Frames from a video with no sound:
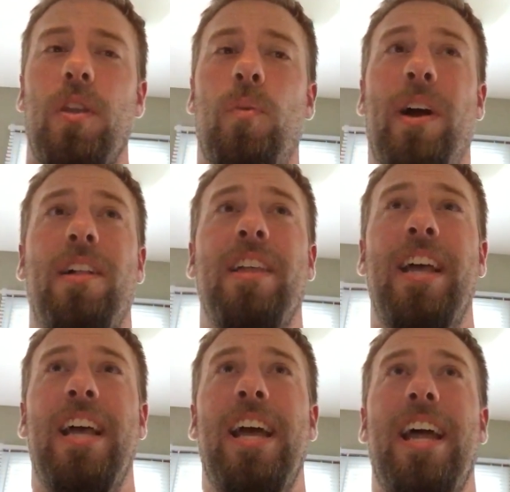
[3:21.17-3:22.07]
Well,
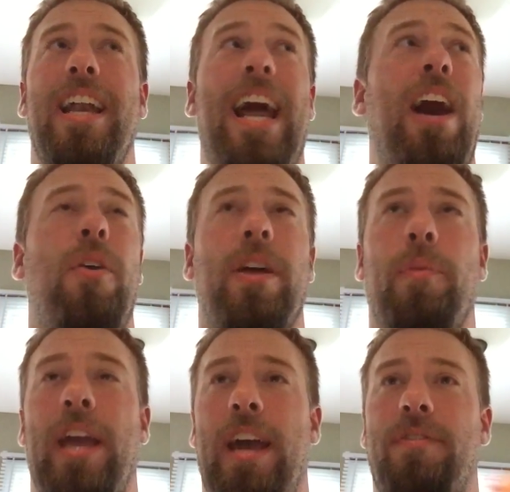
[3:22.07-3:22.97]
now that
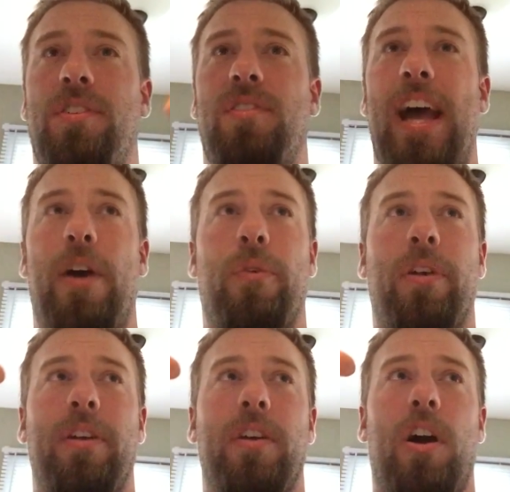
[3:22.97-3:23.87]
we have
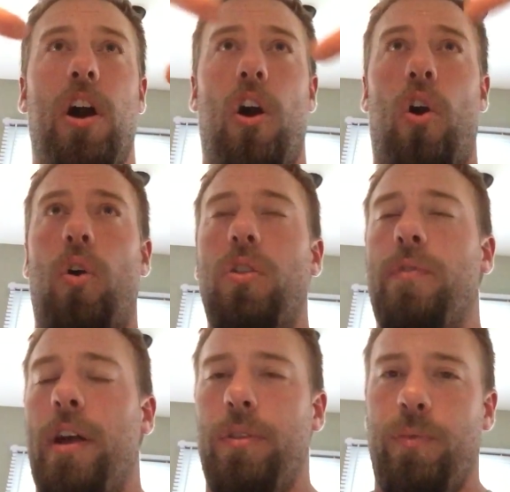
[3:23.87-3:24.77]
sound all
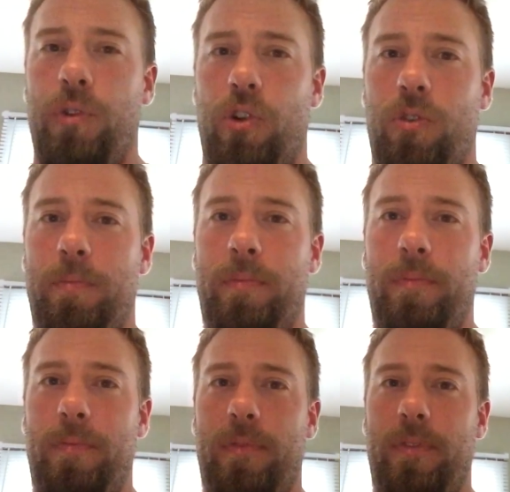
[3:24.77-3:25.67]
around the room
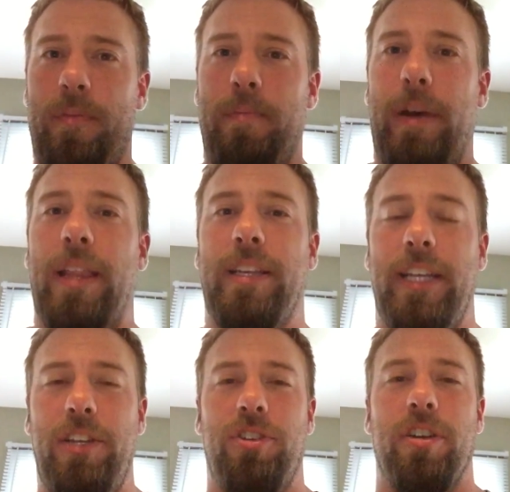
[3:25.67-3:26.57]
by the
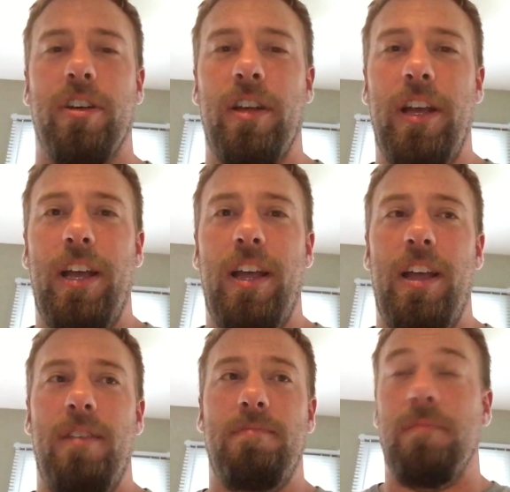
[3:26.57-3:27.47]
teacher,
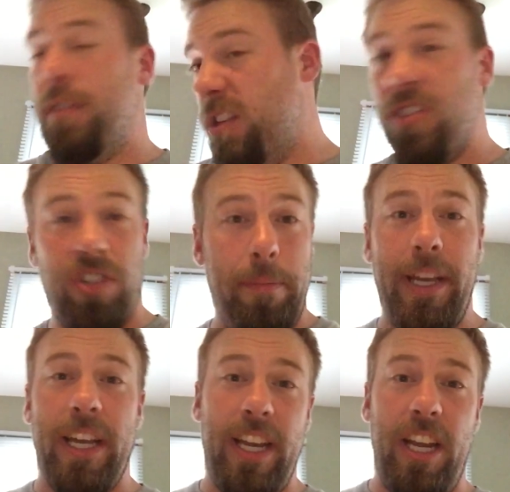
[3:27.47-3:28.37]
little Jimmy
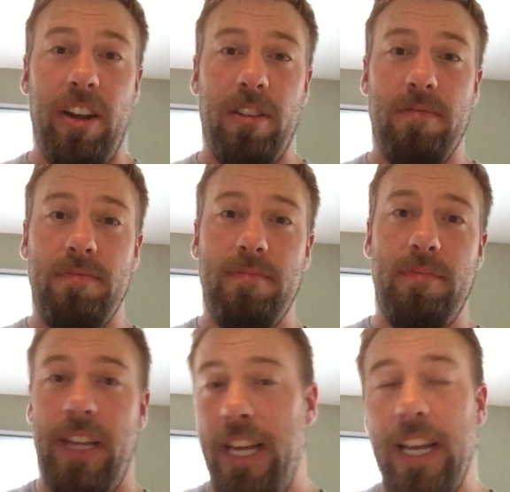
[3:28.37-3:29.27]
can hear.
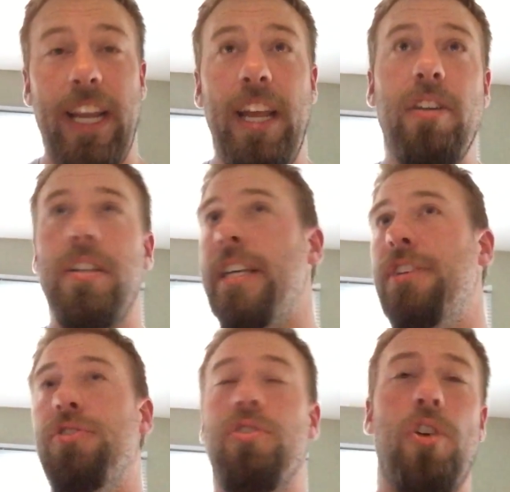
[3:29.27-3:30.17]
He can hear the
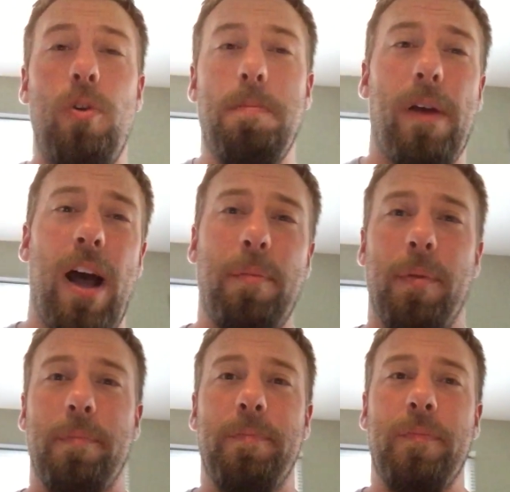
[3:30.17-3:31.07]
teacher no problem.